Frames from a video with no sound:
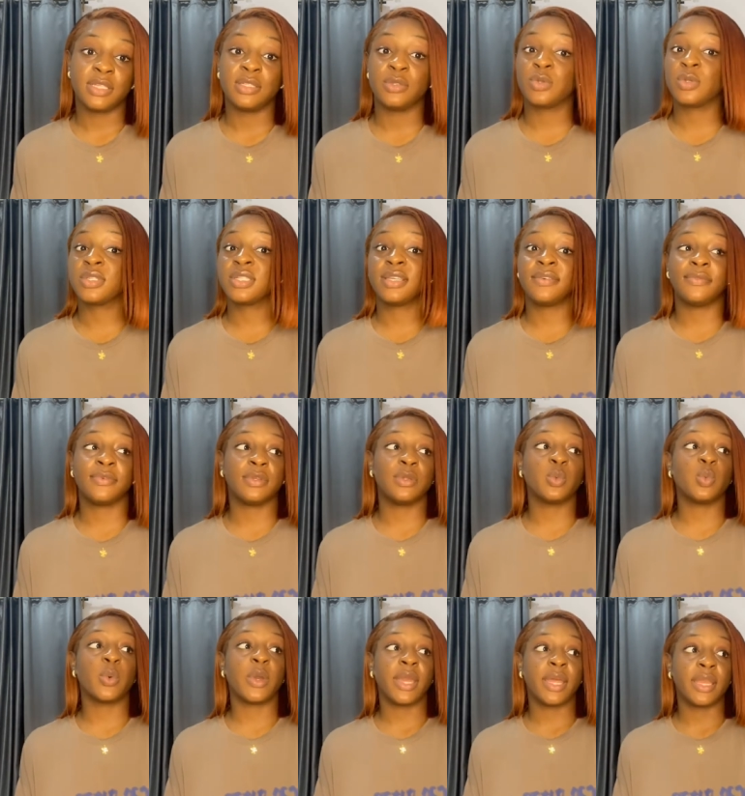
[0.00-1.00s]
it wasn't even
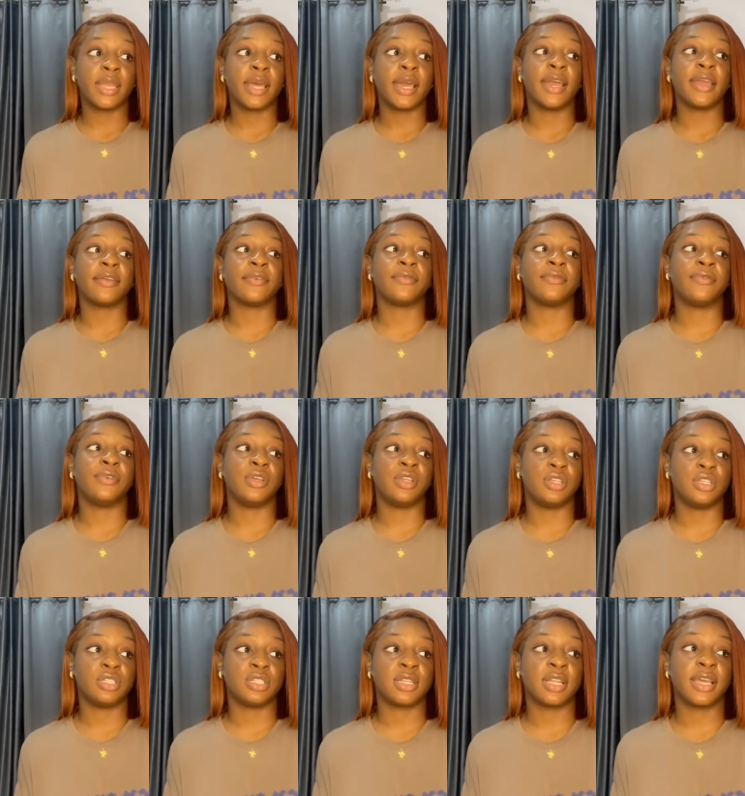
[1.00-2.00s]
when I
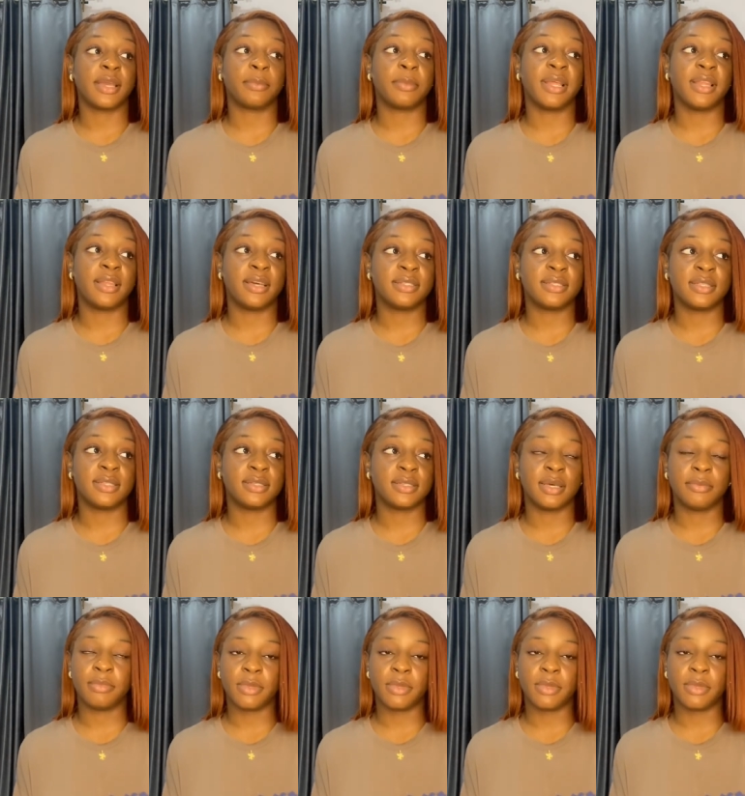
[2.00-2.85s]
finished like my last exam.